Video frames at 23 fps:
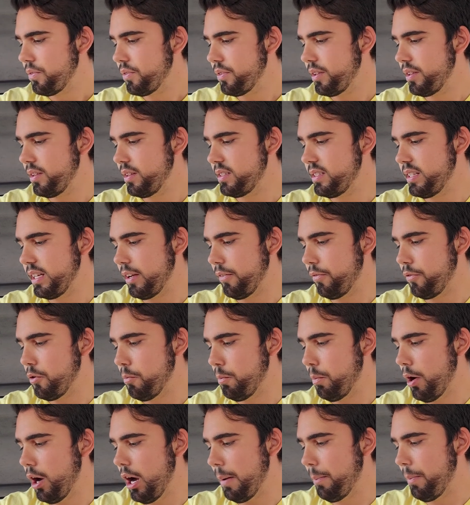Now let's take a few
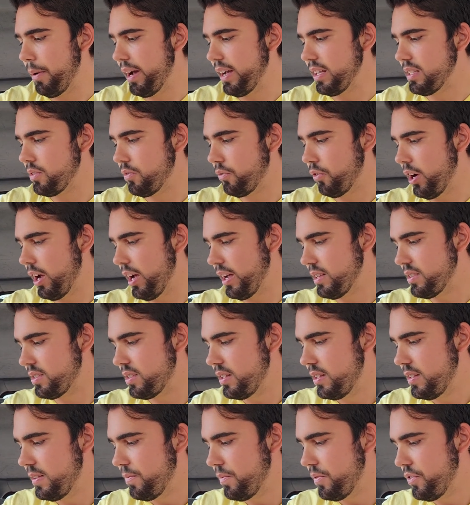Popeyes fries.
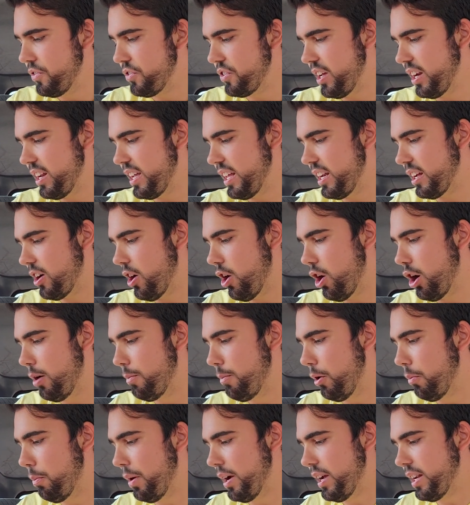Just kind of get a
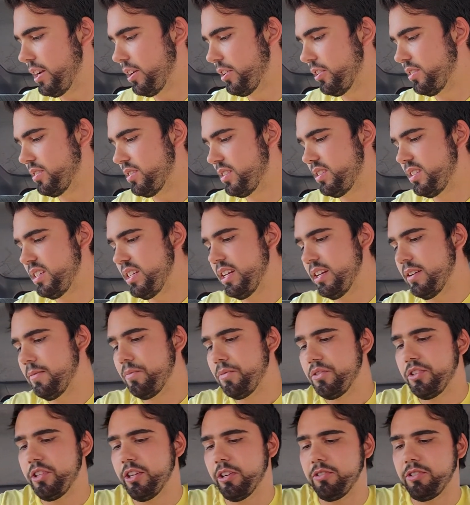combo bite here and see,
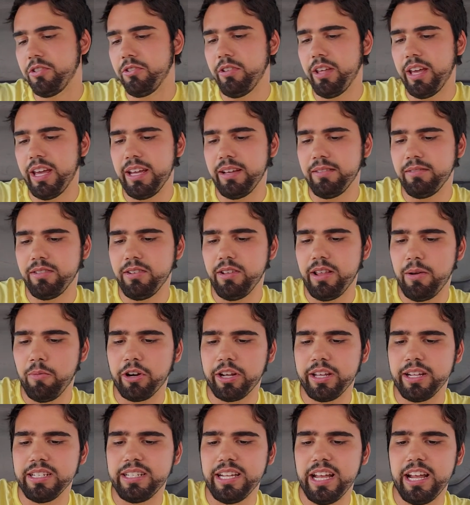you know, do they
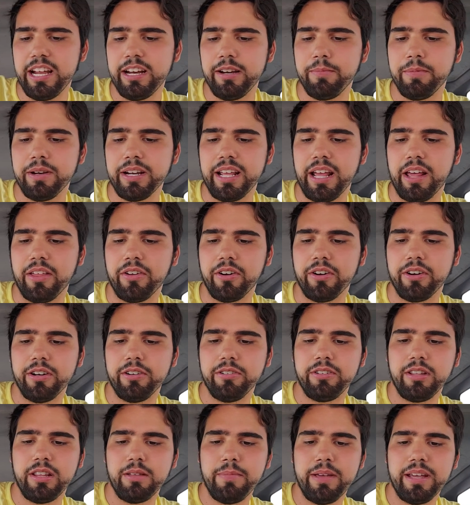work in tandem together? You know,
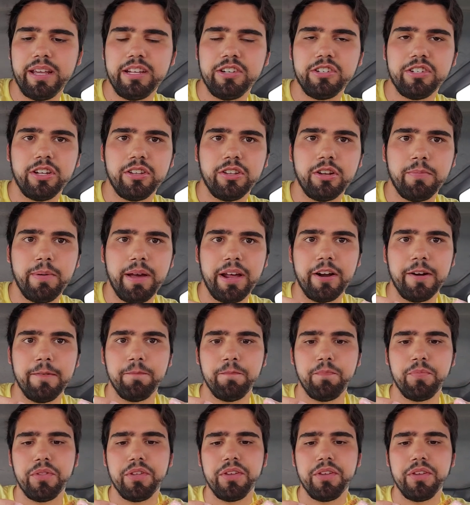do they make each other better?